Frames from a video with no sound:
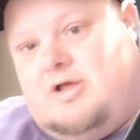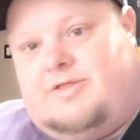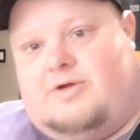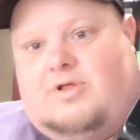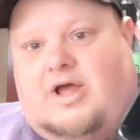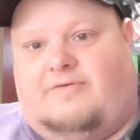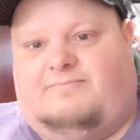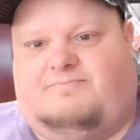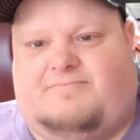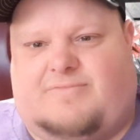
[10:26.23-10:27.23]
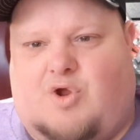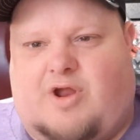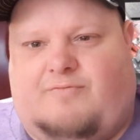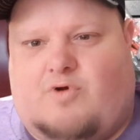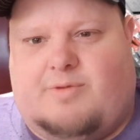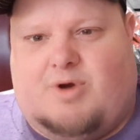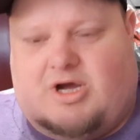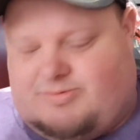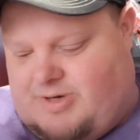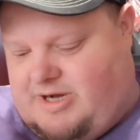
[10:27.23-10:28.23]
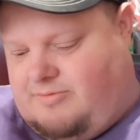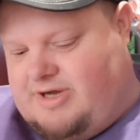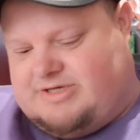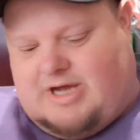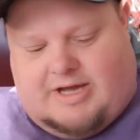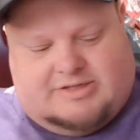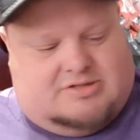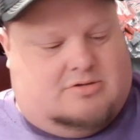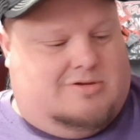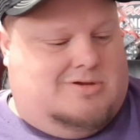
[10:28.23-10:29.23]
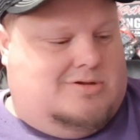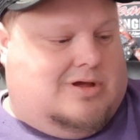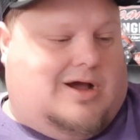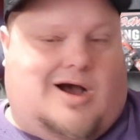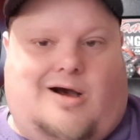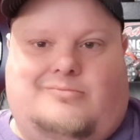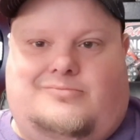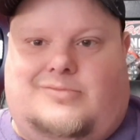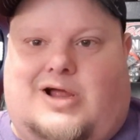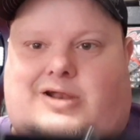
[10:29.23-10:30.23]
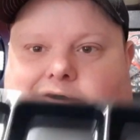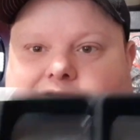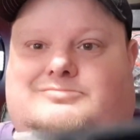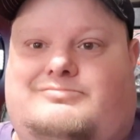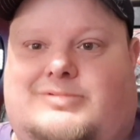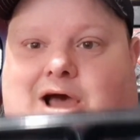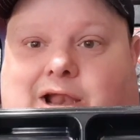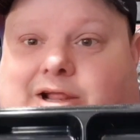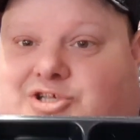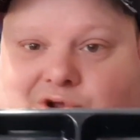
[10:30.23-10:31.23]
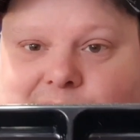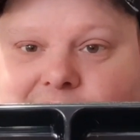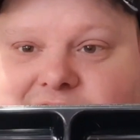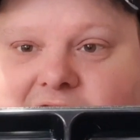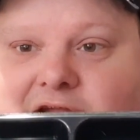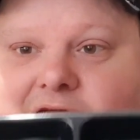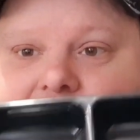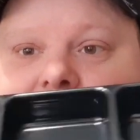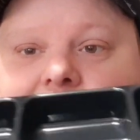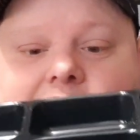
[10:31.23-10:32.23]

They were like 30, 40 bucks. But anyways, guys, I know it's not super exciting,